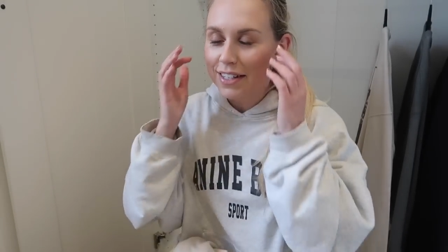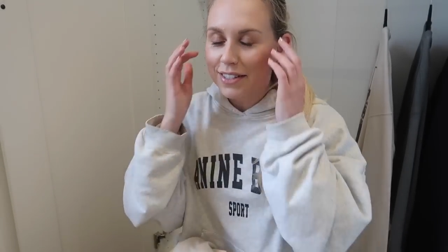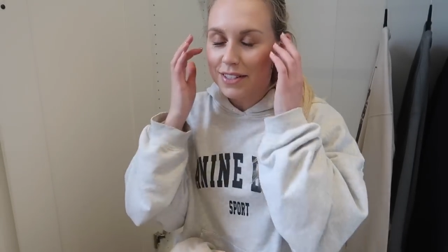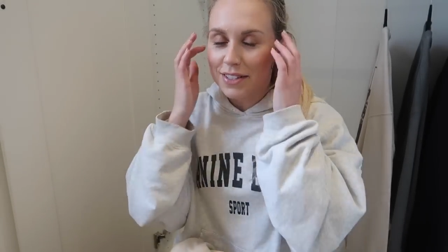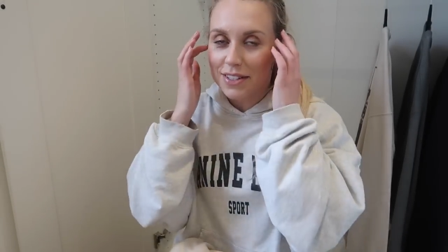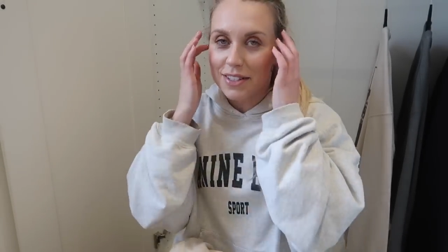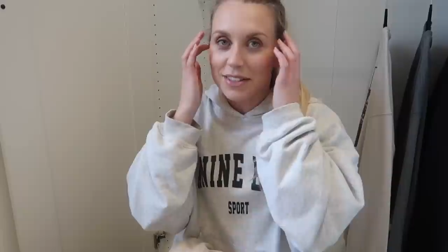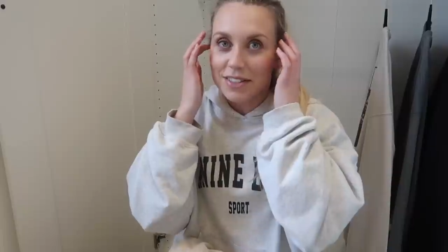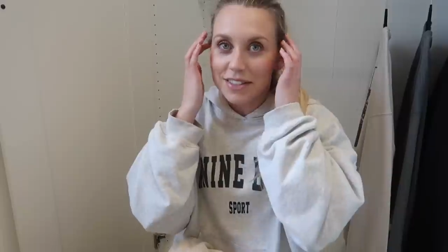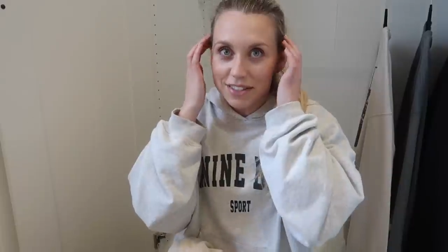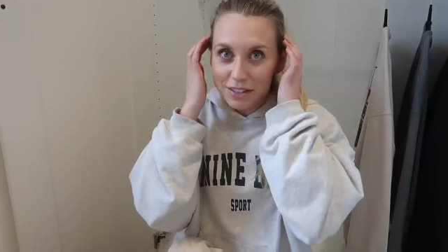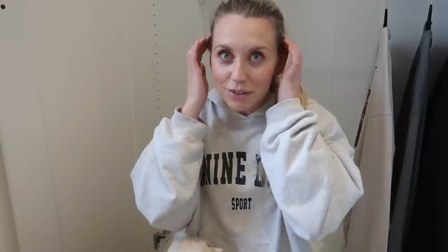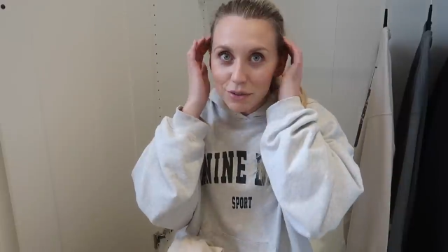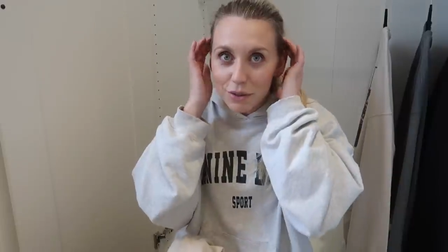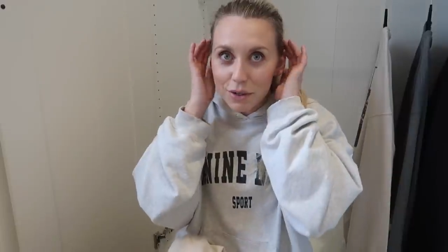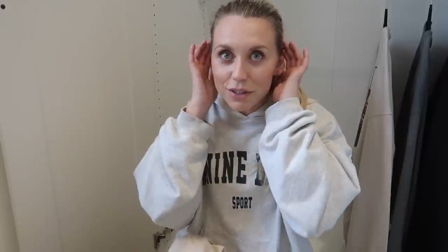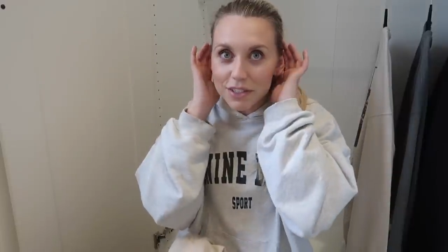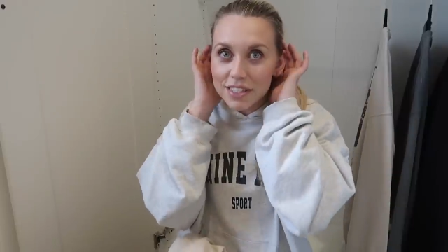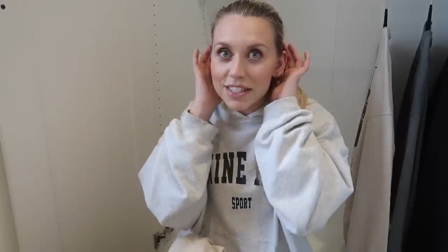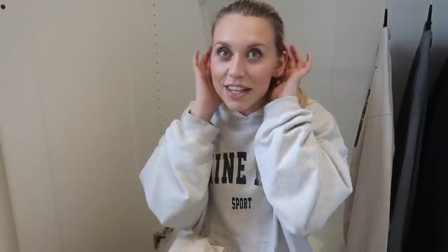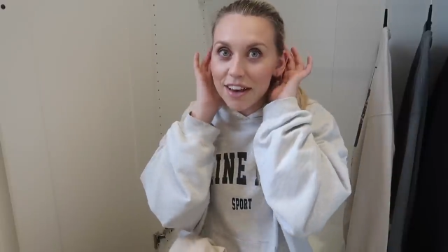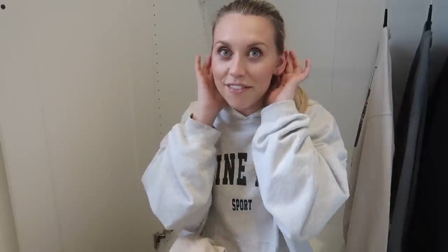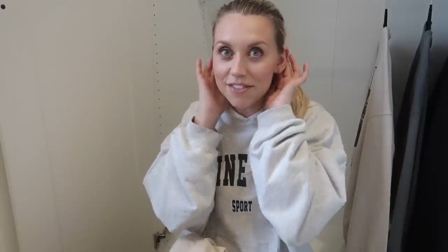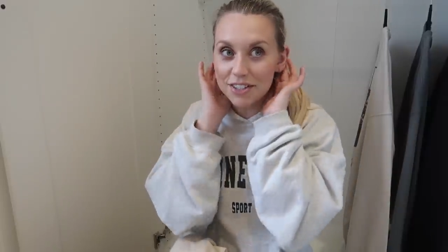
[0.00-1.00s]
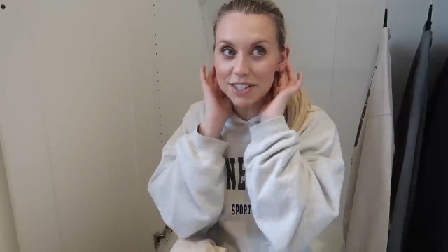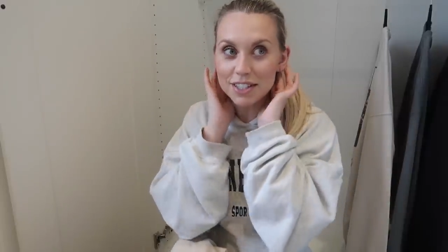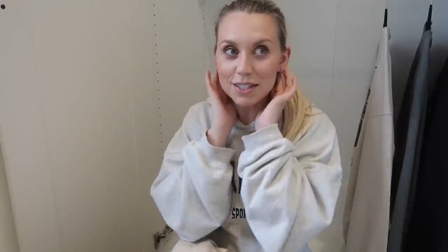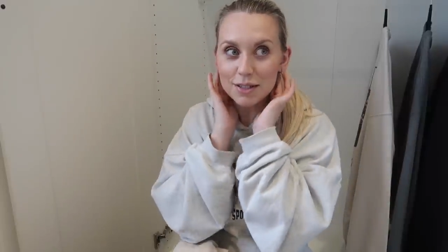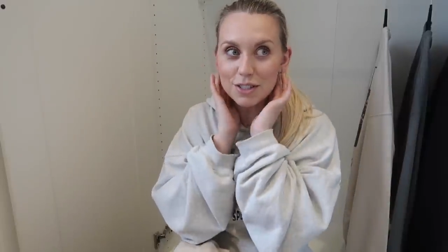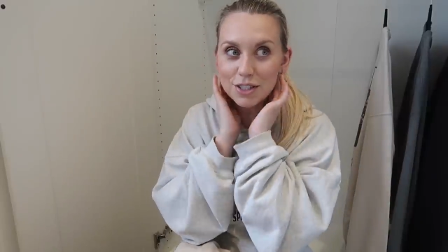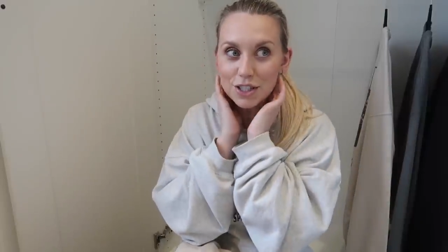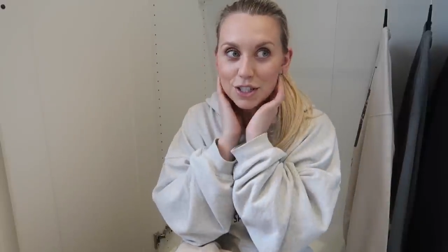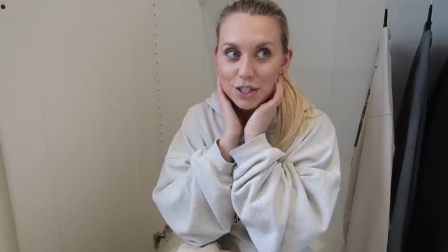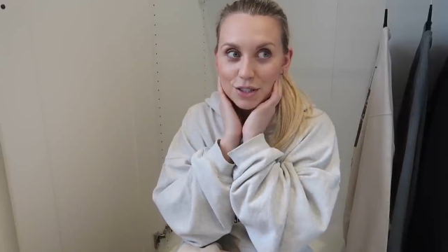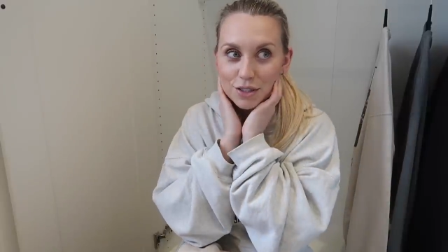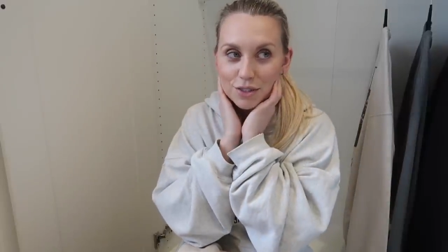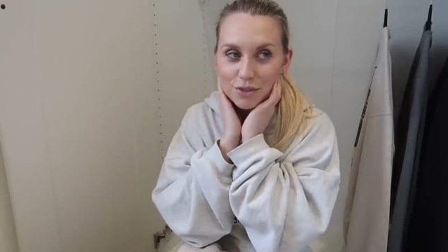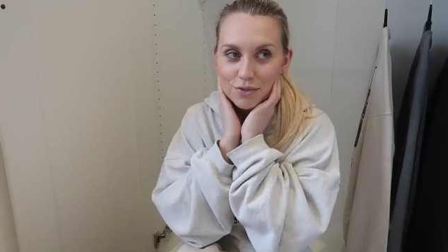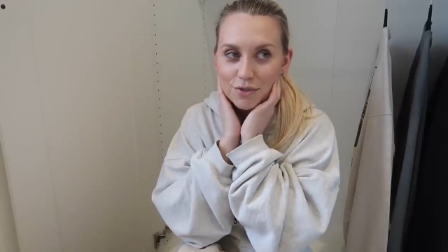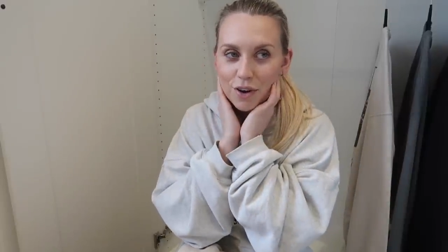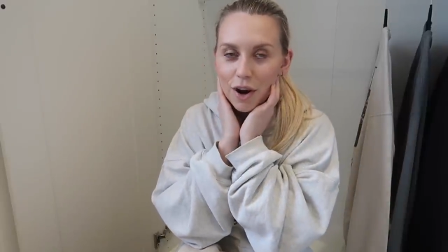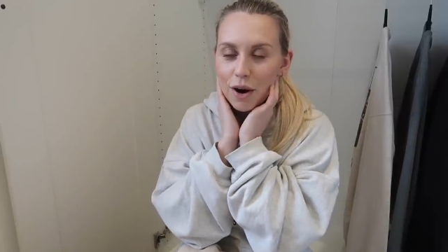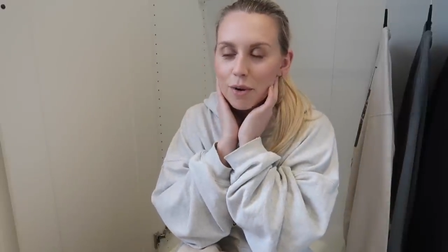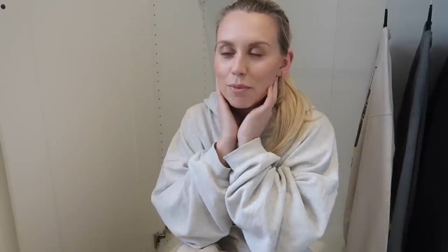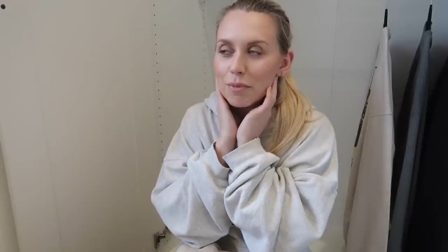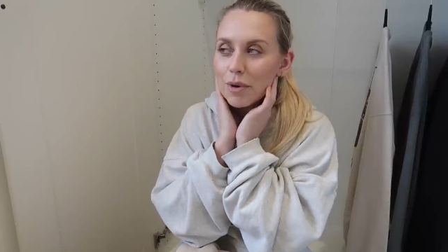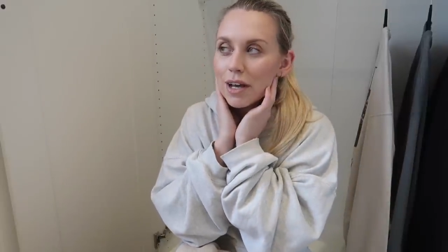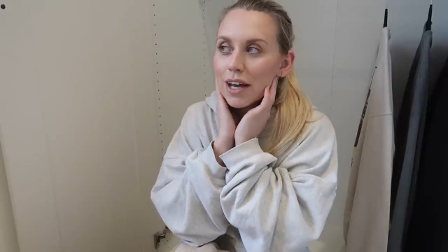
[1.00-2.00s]
So it's still got seven to choose
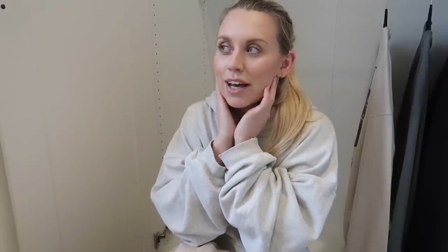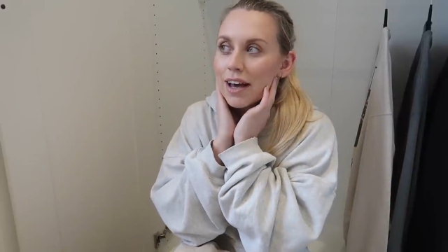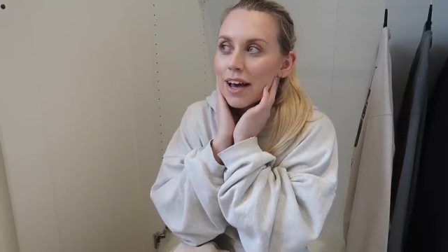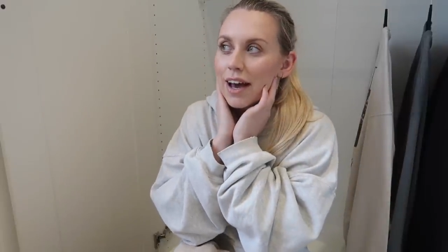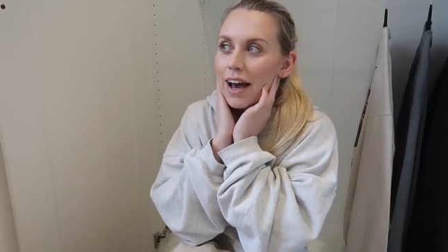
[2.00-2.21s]
from.